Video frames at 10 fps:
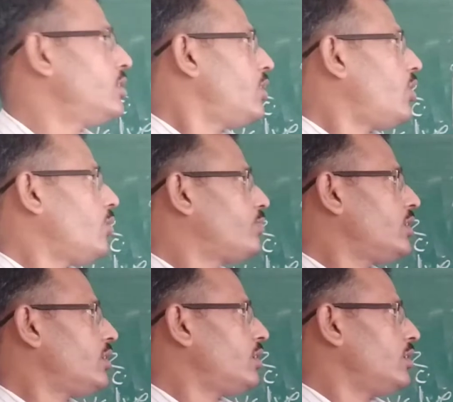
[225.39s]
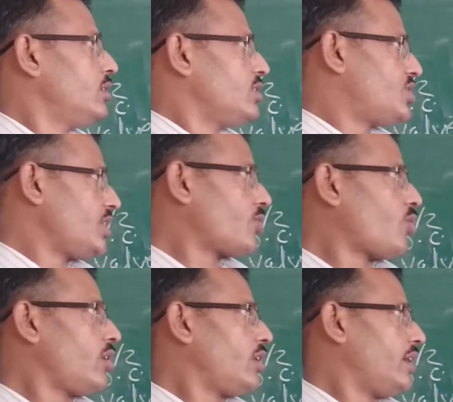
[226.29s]
of the check
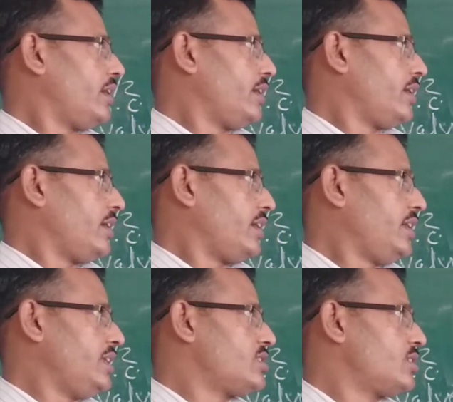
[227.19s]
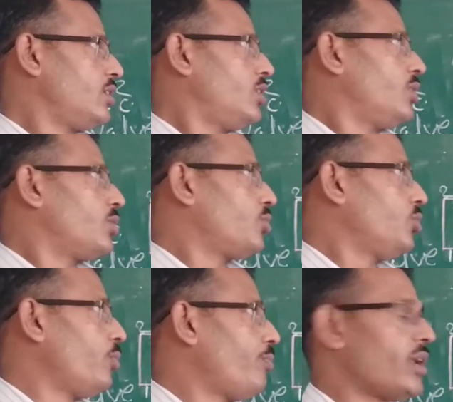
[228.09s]
valve is
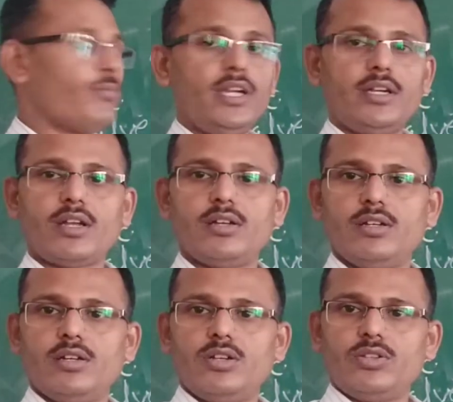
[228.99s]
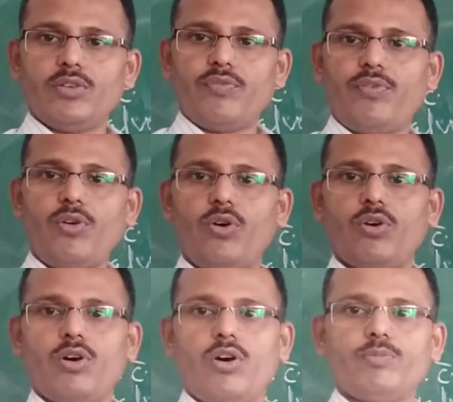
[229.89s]
to permit the
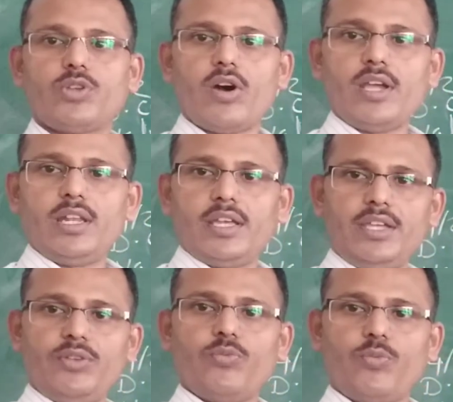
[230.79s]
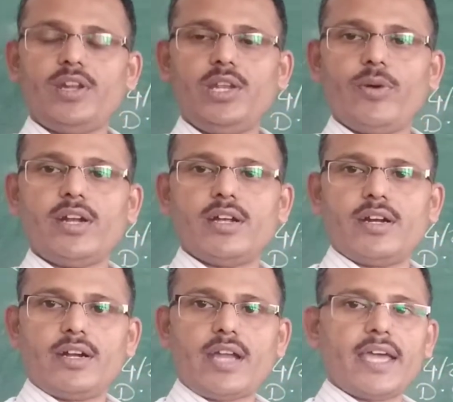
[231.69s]
flow of the oil in only
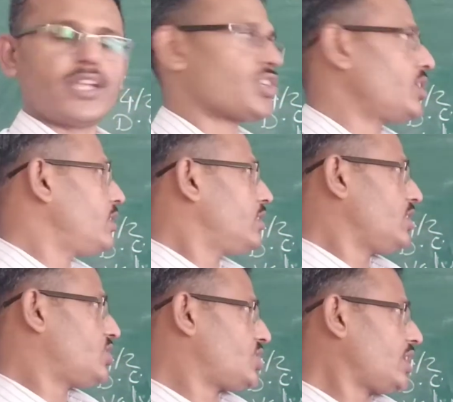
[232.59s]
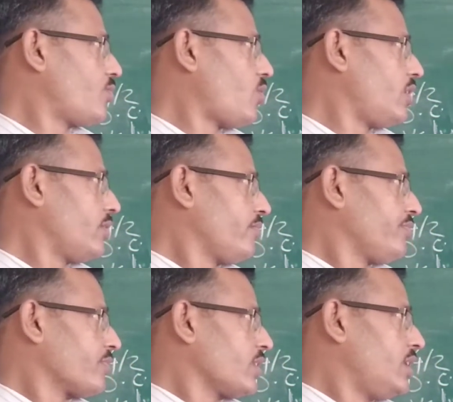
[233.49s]
one direction. This check
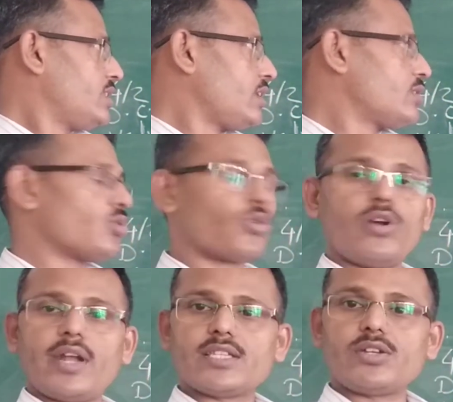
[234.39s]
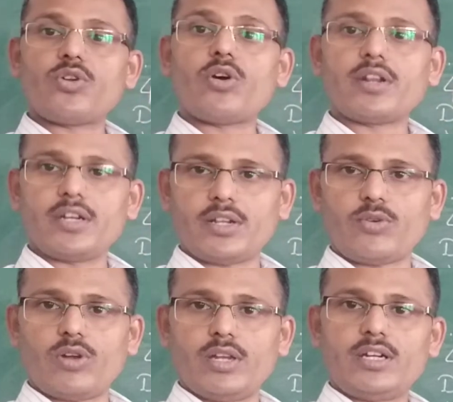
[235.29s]
valve is also called as a
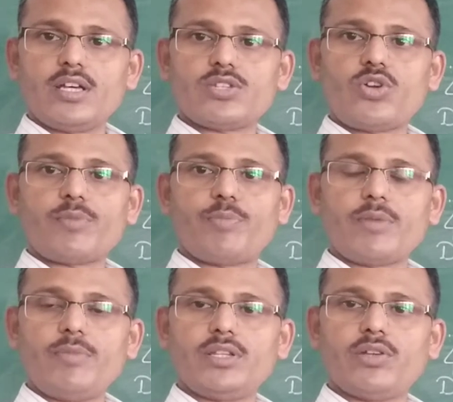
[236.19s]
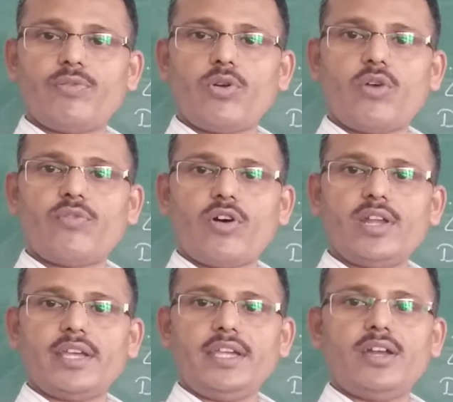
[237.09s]
non-return valve. It does not permit the flow of
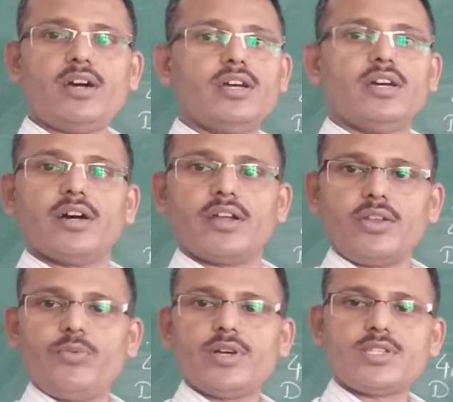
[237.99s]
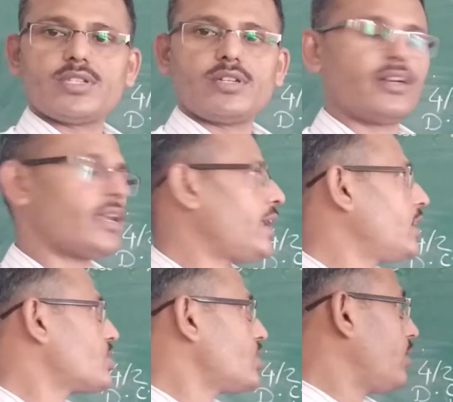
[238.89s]
oil in a reverse
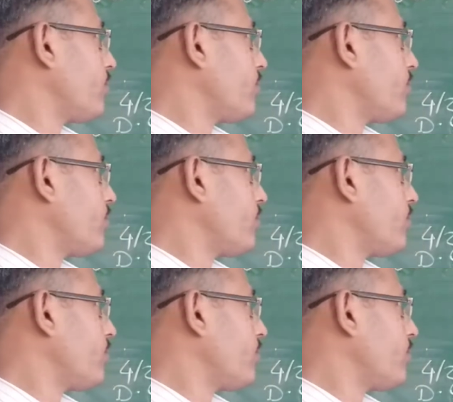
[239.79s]
direction.